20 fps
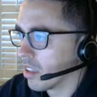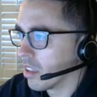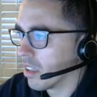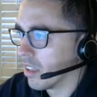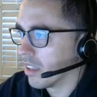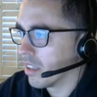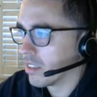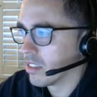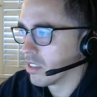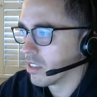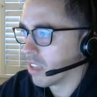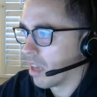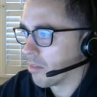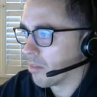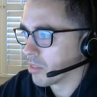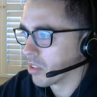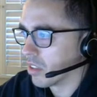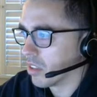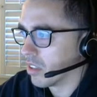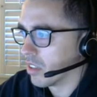and I'm
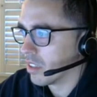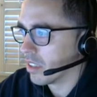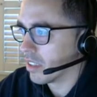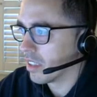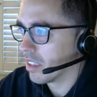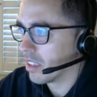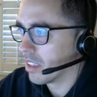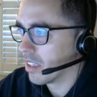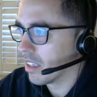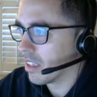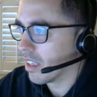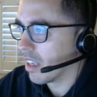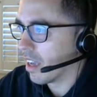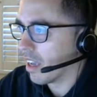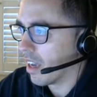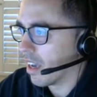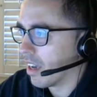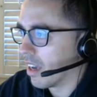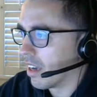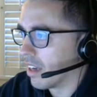just
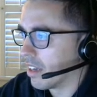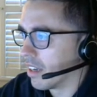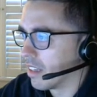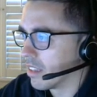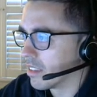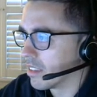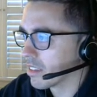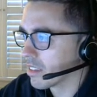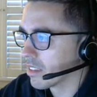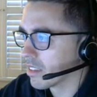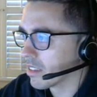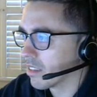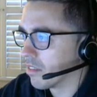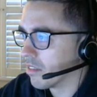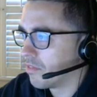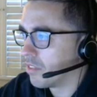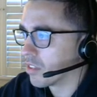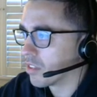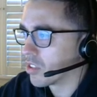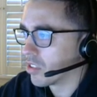gonna
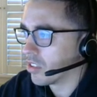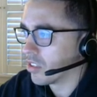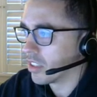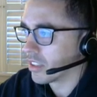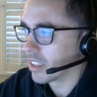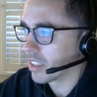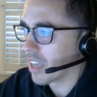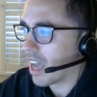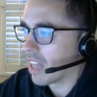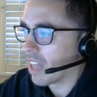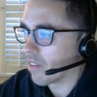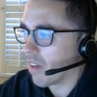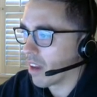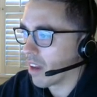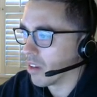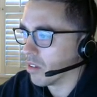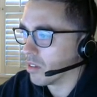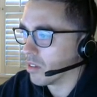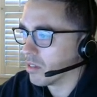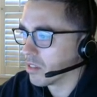filter just the
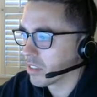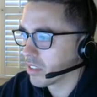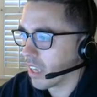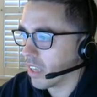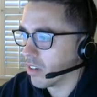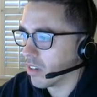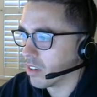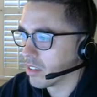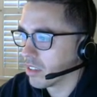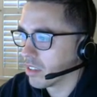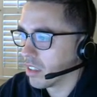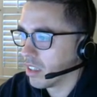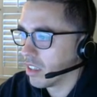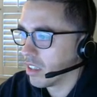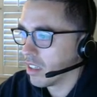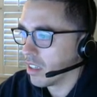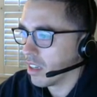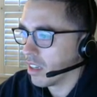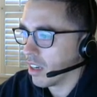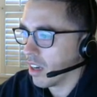Colorado skaters.
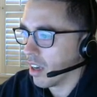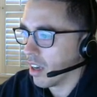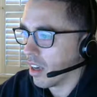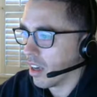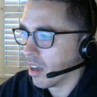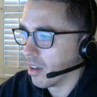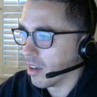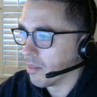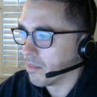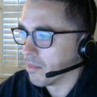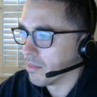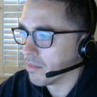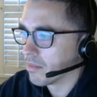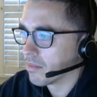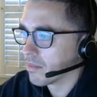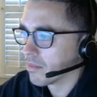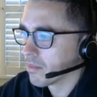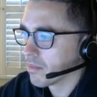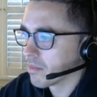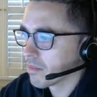
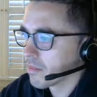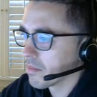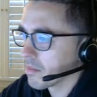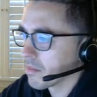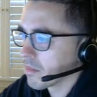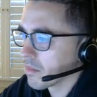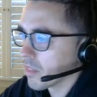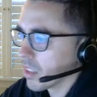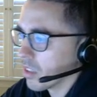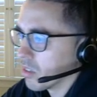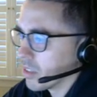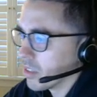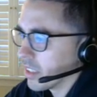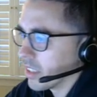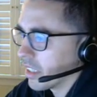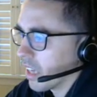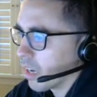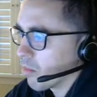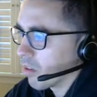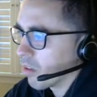You'll see
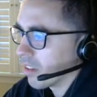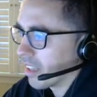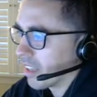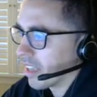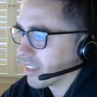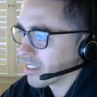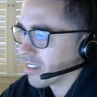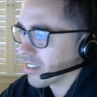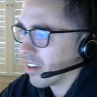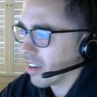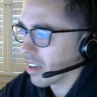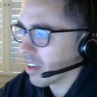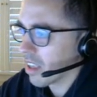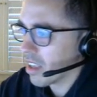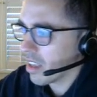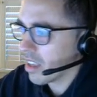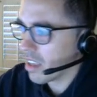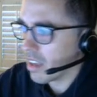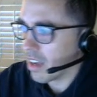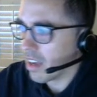Gabriel Landeskog.
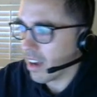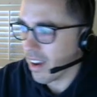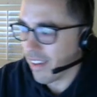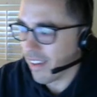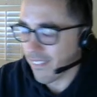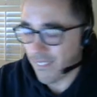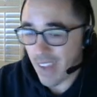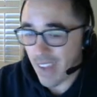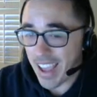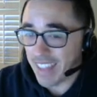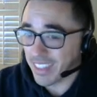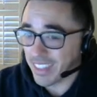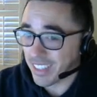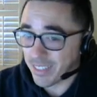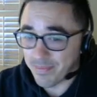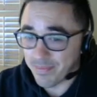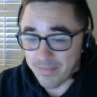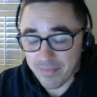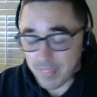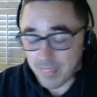
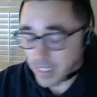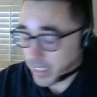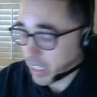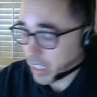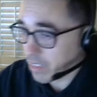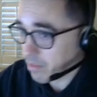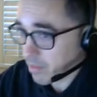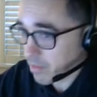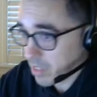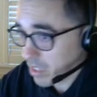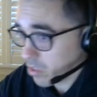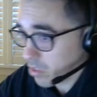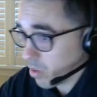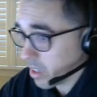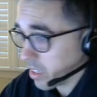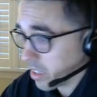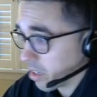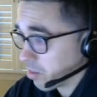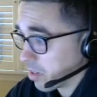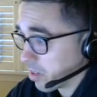Rantanen, again, no
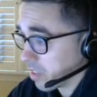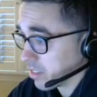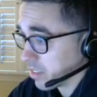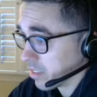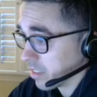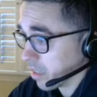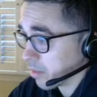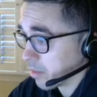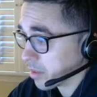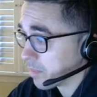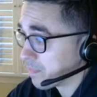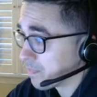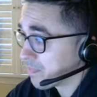idea how to pronounce these names.